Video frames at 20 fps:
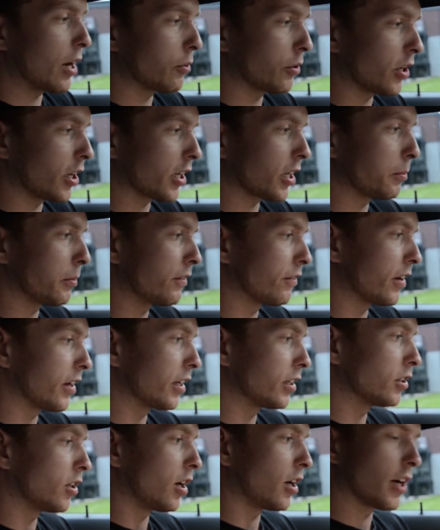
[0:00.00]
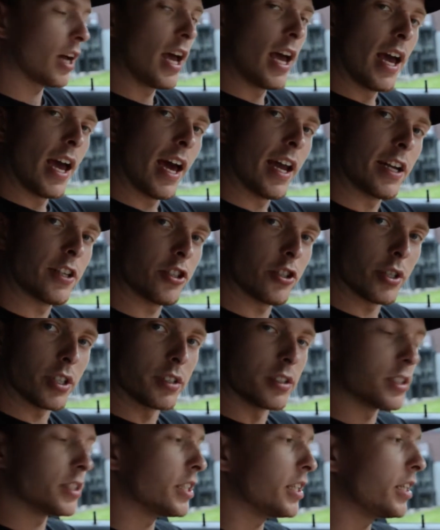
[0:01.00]
We're not going to be very long. And as you
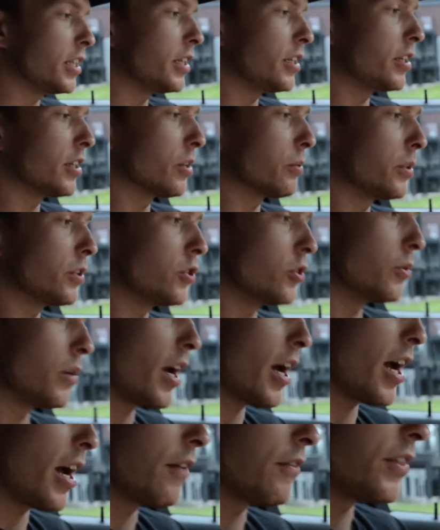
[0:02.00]
can see here, we do have